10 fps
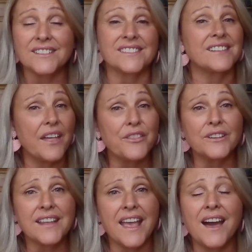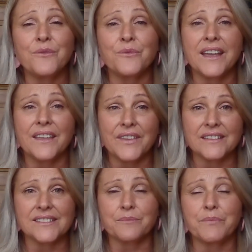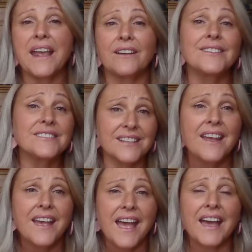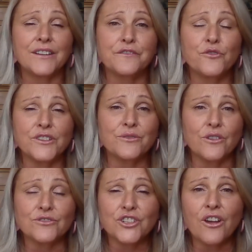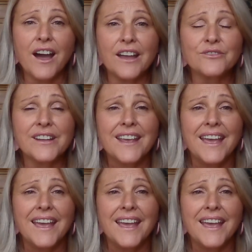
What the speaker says: it's another account where there's a parent and a four-year-old child.